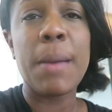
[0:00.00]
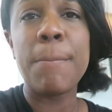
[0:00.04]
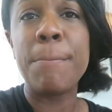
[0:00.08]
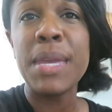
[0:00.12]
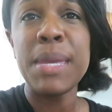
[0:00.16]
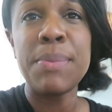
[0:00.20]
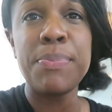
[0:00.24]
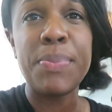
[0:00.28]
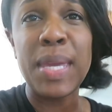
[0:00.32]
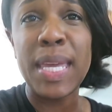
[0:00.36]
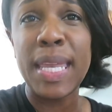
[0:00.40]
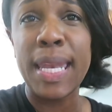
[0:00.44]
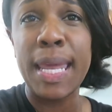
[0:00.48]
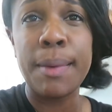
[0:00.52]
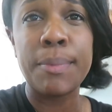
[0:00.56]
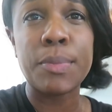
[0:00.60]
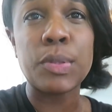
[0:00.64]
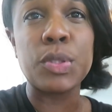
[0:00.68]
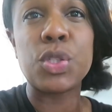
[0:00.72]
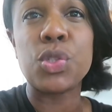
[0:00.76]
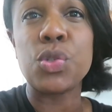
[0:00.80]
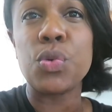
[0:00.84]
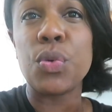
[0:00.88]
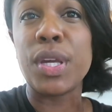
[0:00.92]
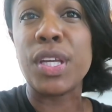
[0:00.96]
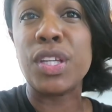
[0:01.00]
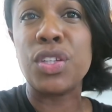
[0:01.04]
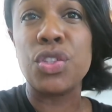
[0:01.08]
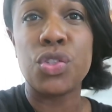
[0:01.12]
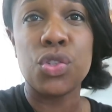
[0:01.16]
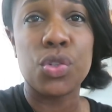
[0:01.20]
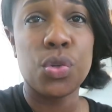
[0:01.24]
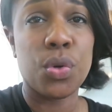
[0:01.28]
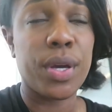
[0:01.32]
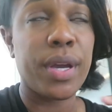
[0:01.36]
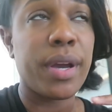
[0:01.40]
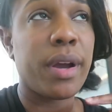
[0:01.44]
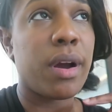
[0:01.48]
me being able to
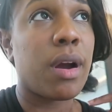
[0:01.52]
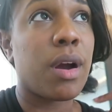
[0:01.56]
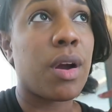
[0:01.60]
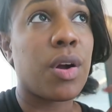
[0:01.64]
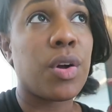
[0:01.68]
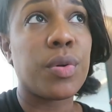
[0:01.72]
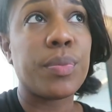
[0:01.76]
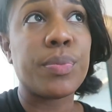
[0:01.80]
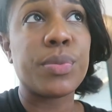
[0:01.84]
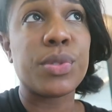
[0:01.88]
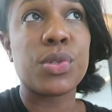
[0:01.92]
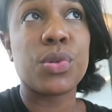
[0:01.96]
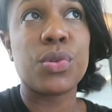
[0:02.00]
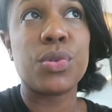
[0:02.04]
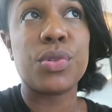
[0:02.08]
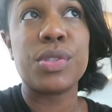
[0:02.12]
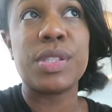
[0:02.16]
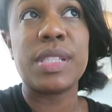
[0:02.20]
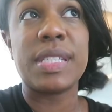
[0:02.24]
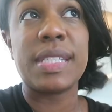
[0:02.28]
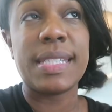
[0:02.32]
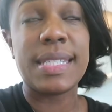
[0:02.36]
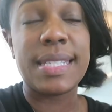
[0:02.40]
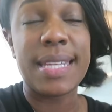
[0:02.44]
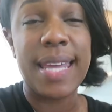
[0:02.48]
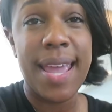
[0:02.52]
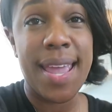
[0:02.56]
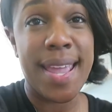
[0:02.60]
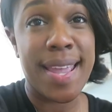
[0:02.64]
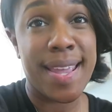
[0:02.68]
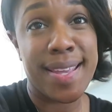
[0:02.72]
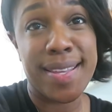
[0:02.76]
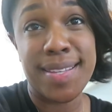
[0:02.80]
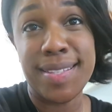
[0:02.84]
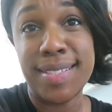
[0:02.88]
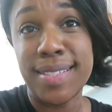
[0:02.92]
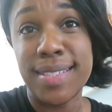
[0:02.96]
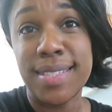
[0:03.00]
enjoy our homeschool
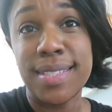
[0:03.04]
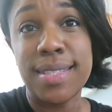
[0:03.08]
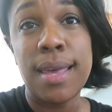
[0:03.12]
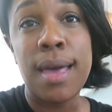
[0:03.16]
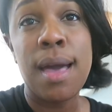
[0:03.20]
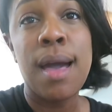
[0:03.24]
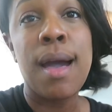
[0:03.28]
days